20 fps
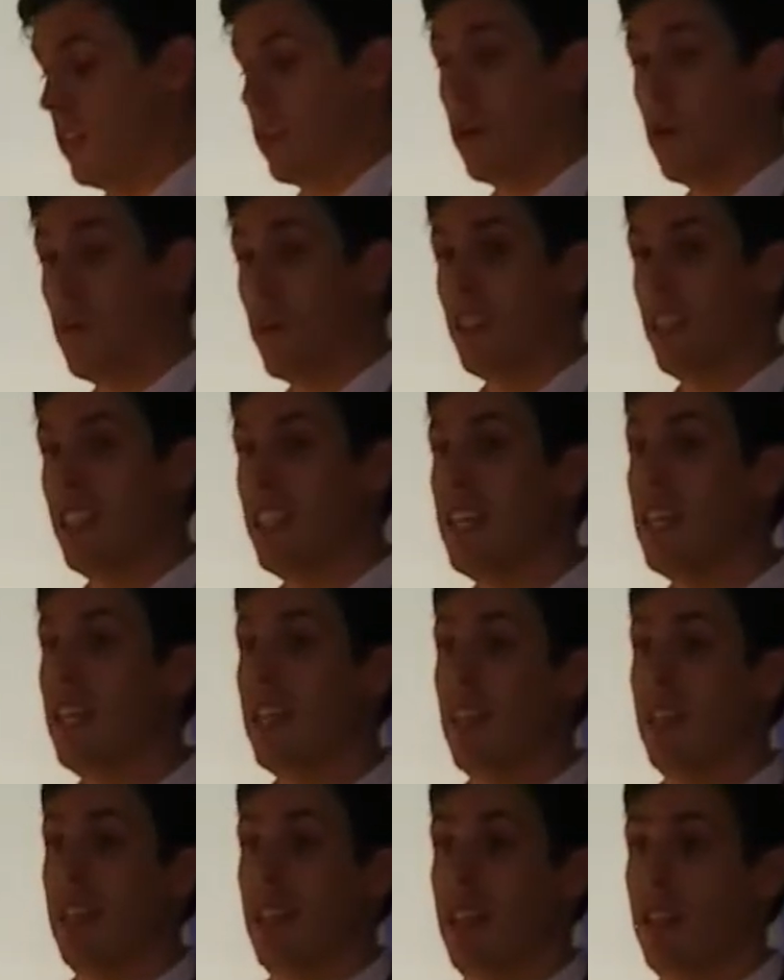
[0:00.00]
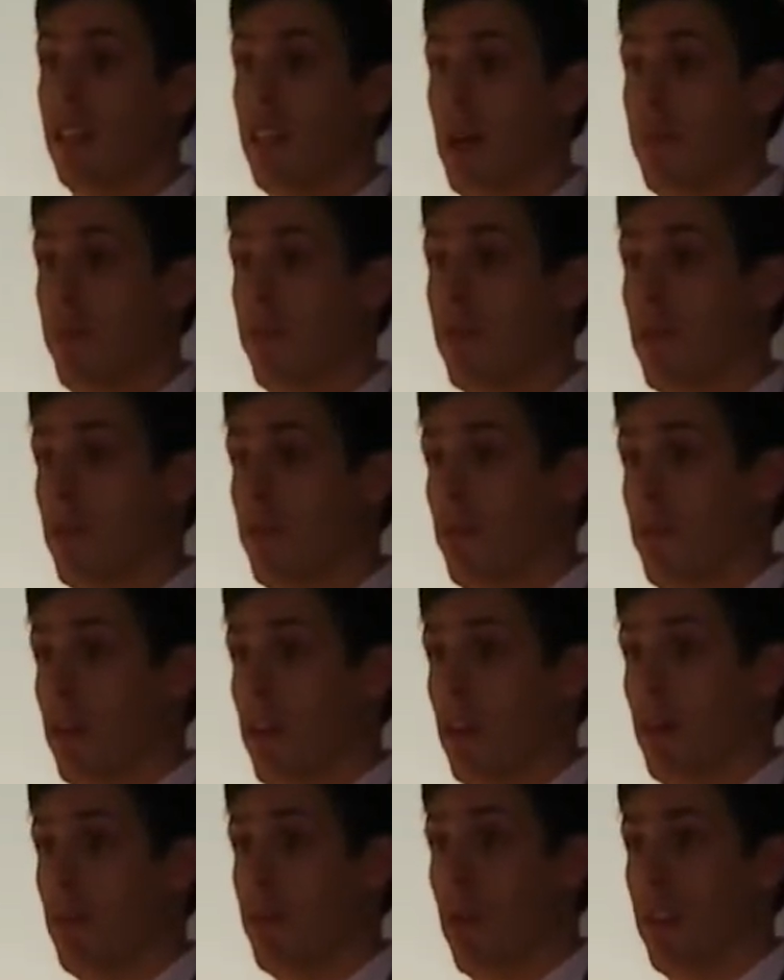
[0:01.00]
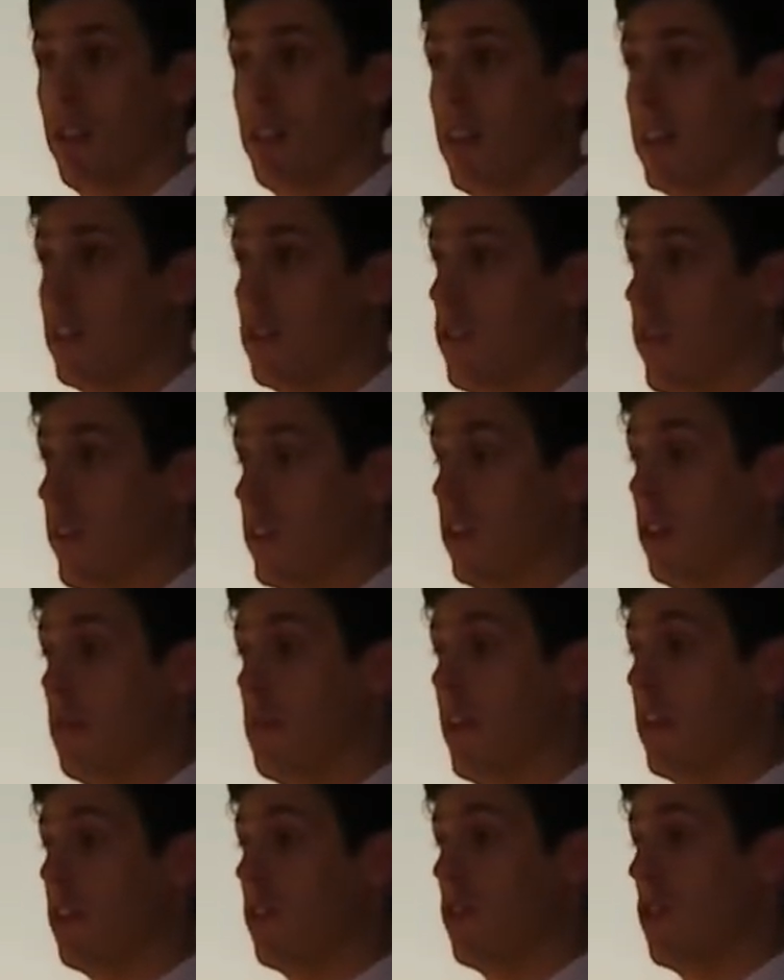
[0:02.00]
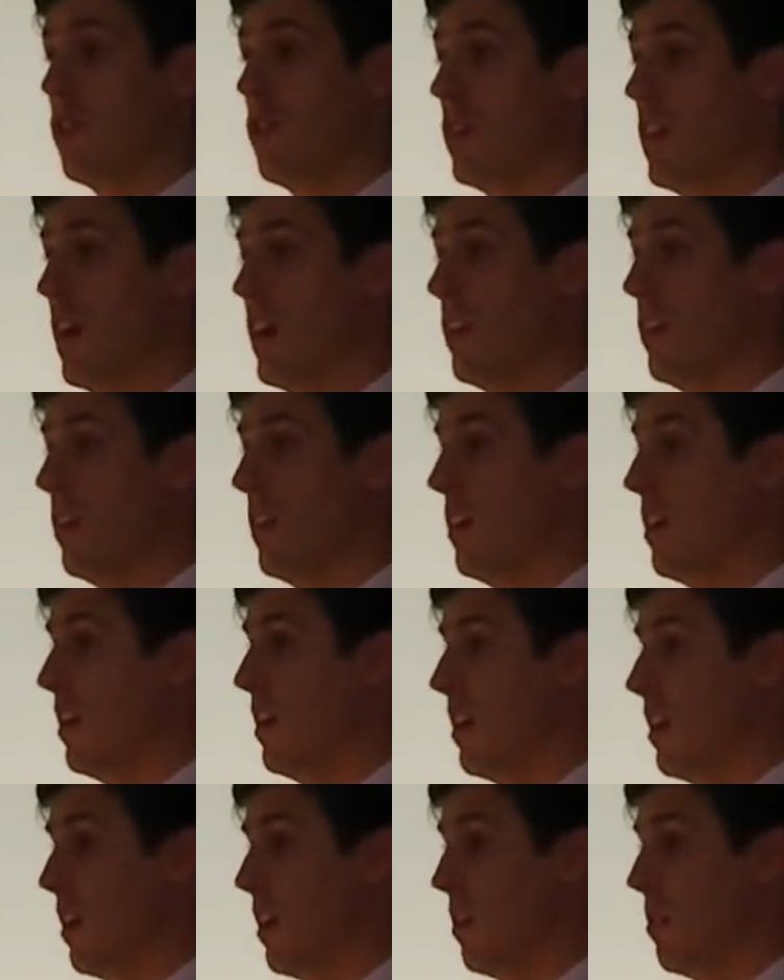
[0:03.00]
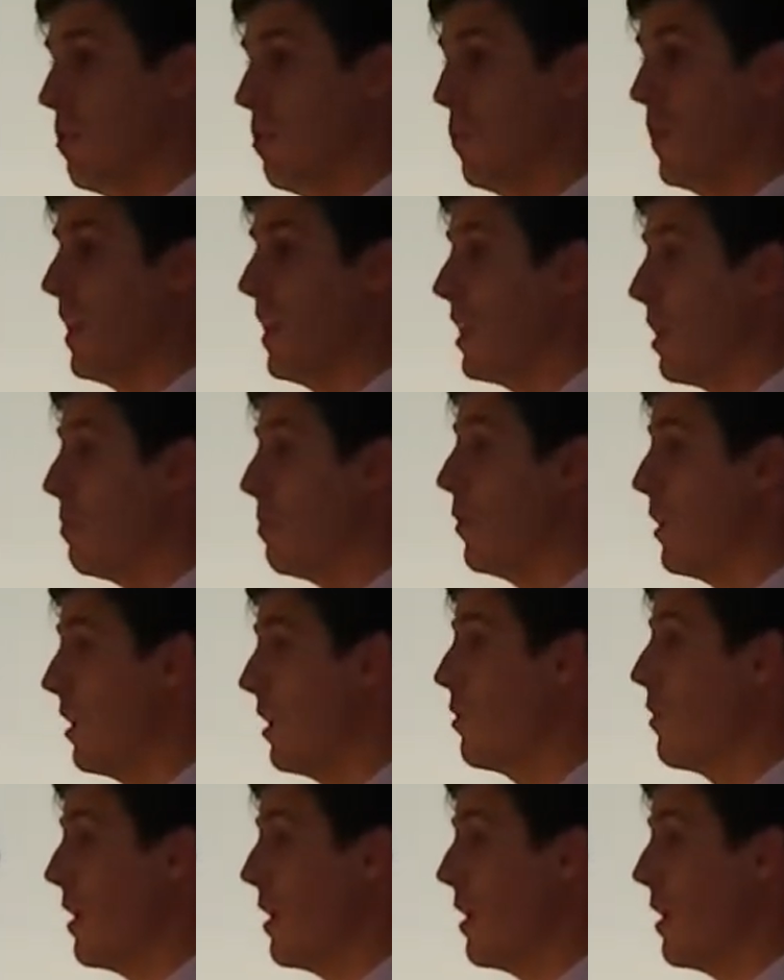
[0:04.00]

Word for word: in these type of uh, projects to actually make sure that uh, we end up with a great product.